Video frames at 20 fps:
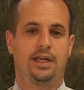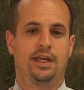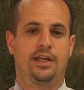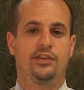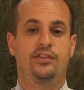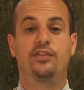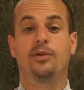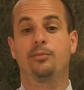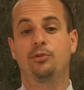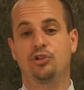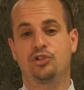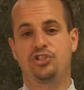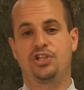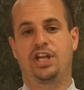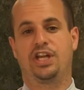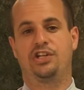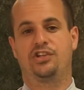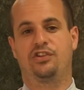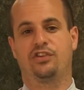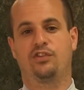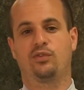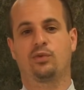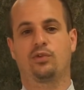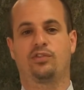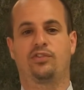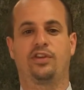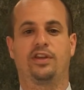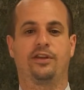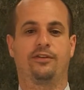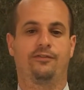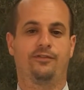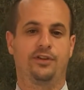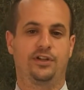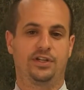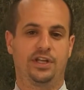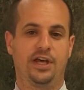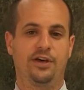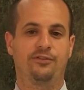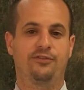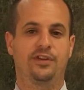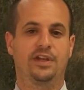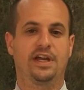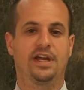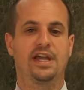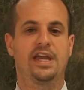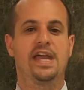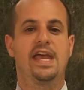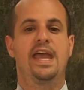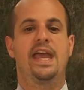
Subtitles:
Similar changes were seen in Philadelphia